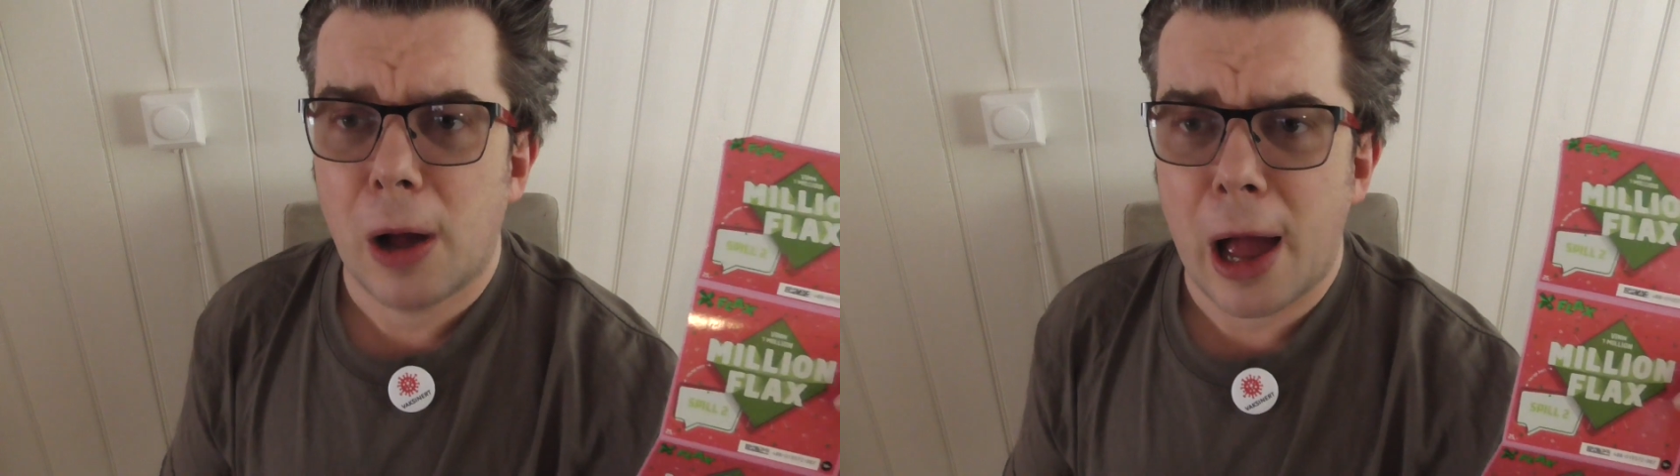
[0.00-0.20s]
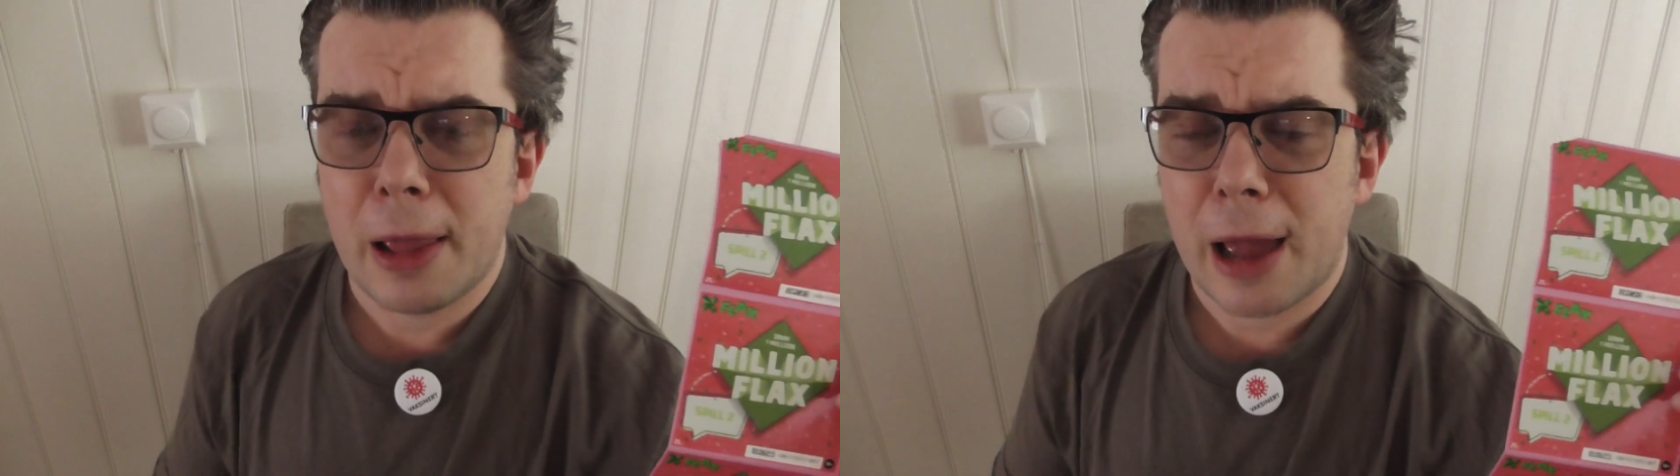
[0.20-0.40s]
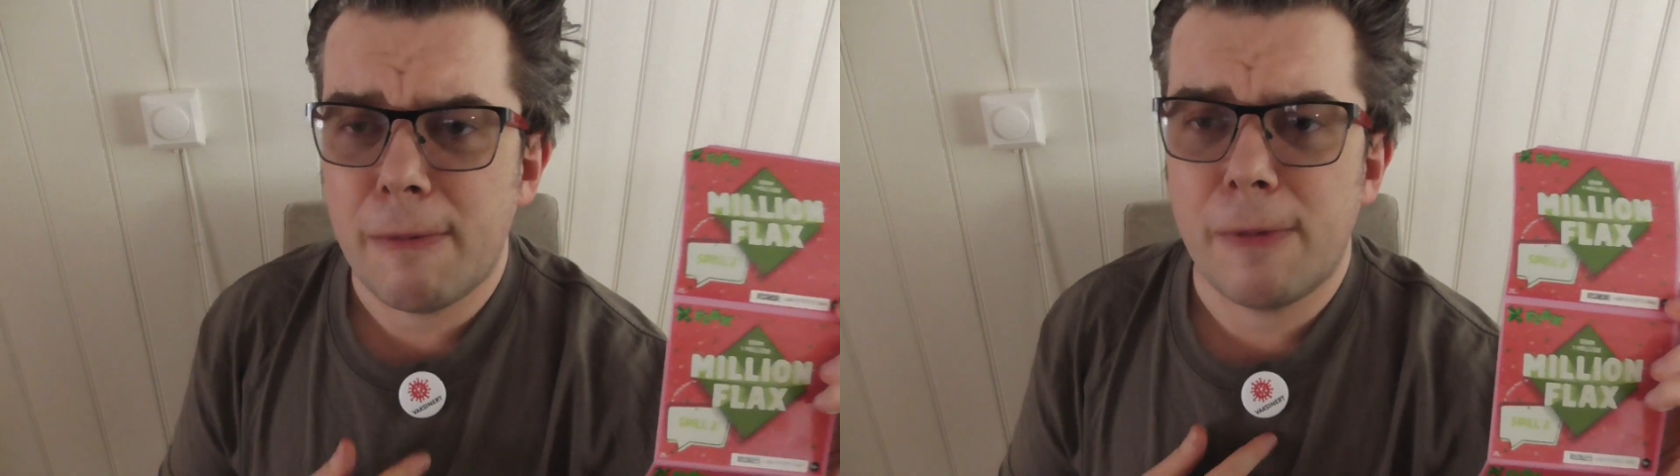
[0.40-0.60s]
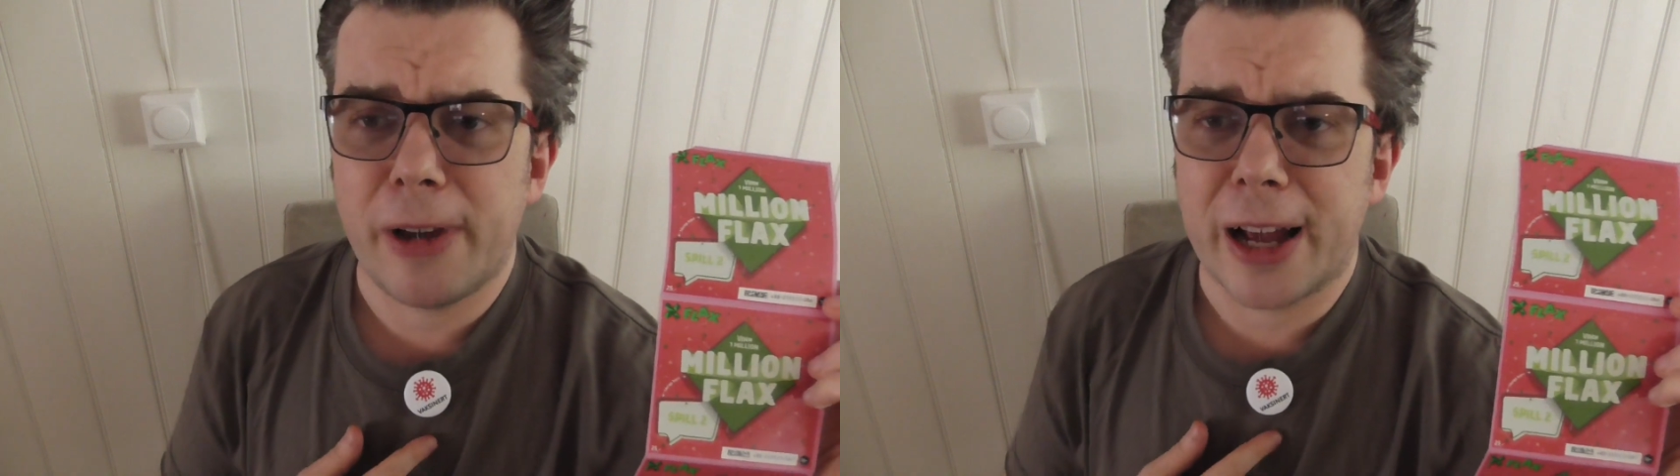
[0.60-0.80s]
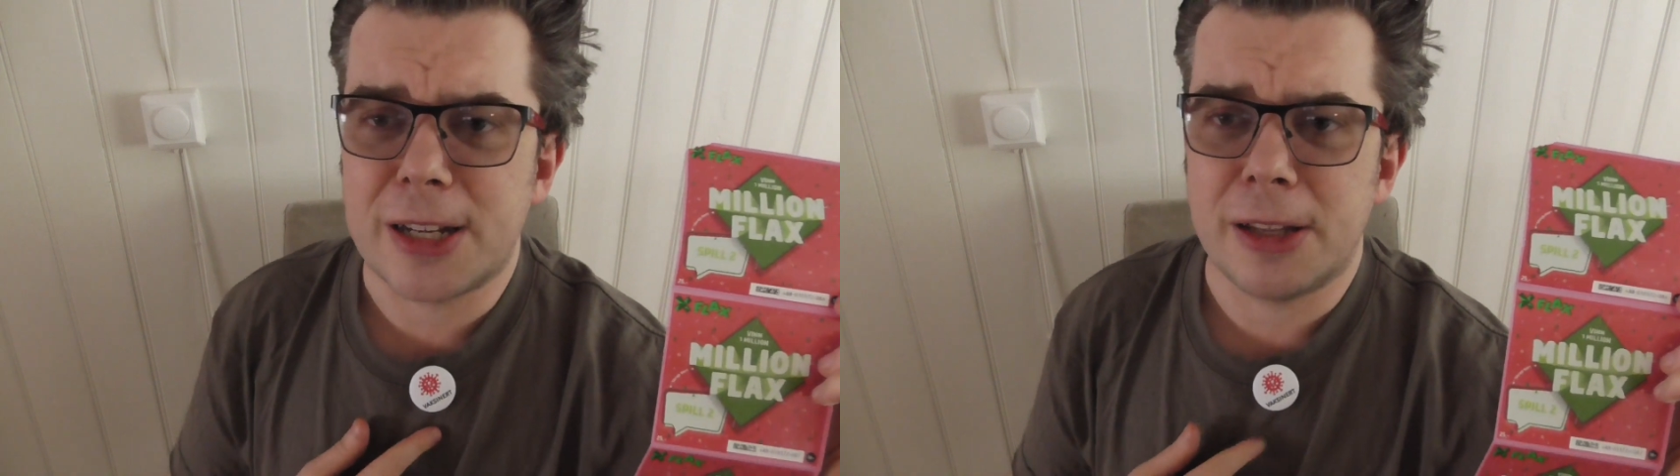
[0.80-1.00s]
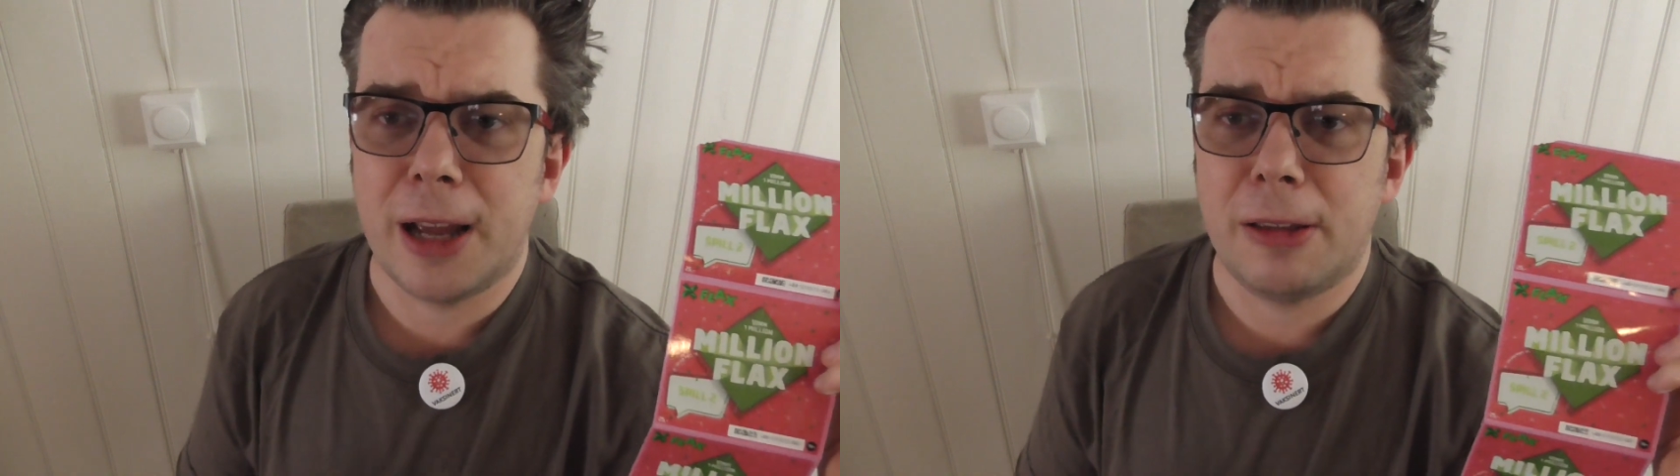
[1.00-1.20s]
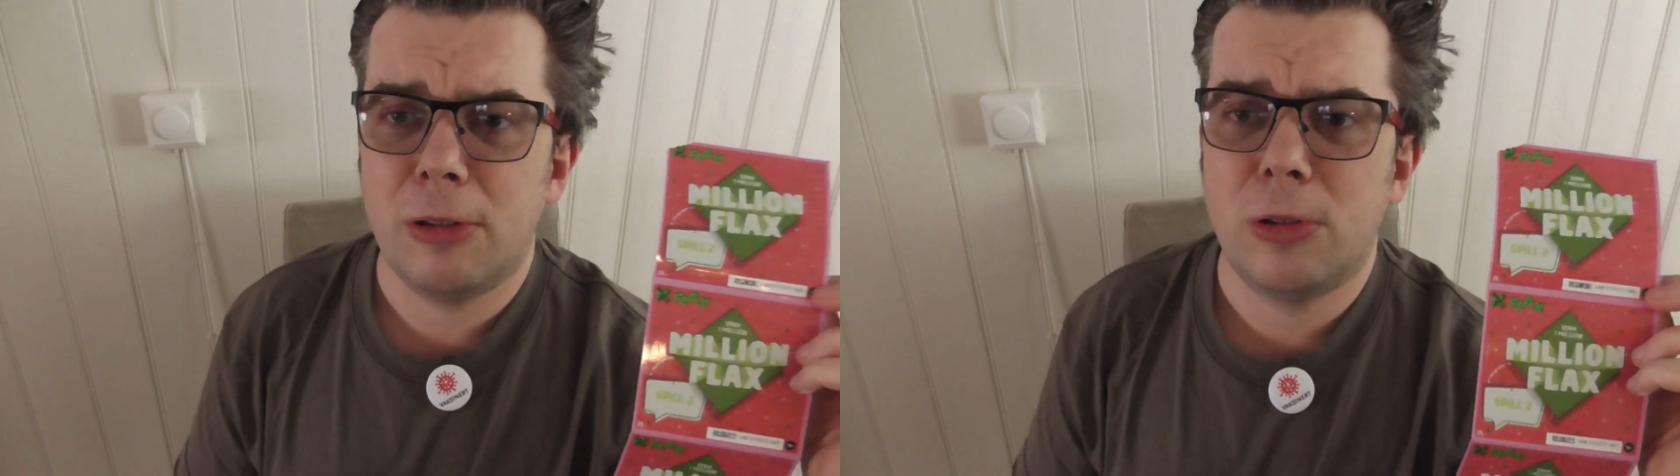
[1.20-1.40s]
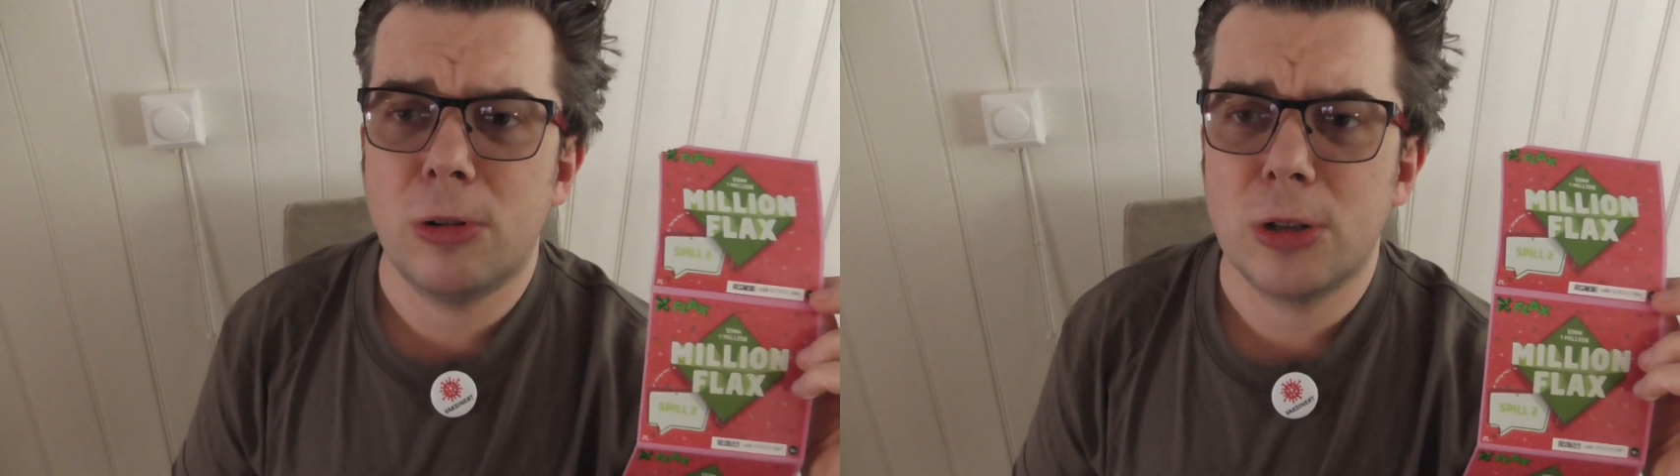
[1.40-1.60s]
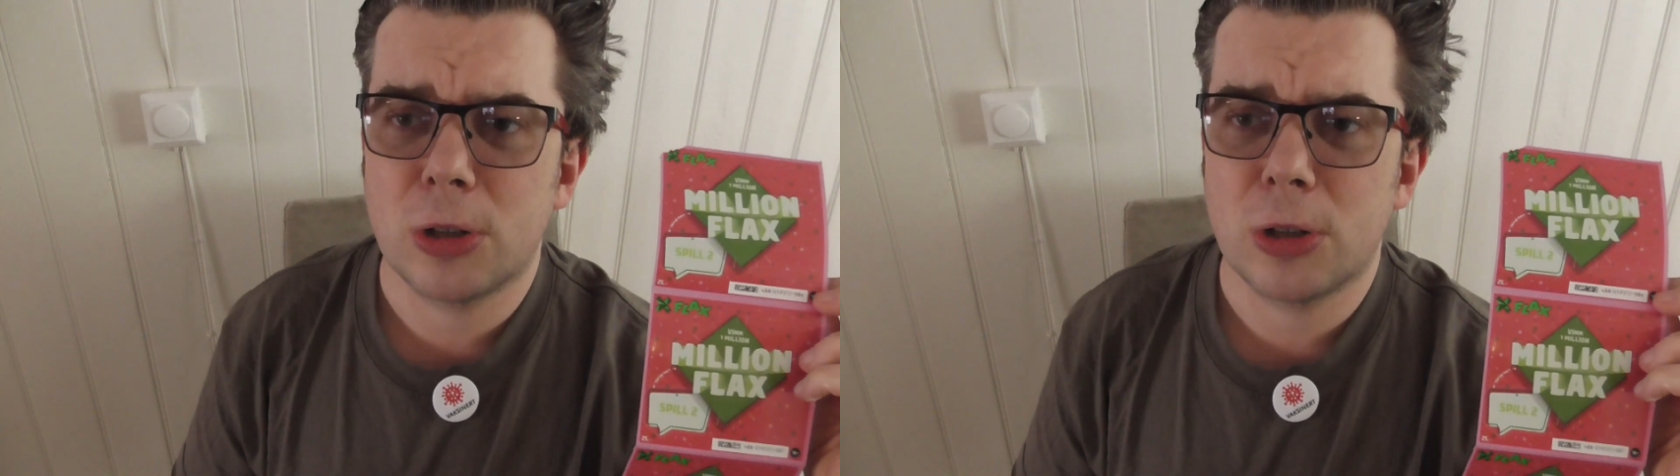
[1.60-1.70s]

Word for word: And I'm vaccinated too,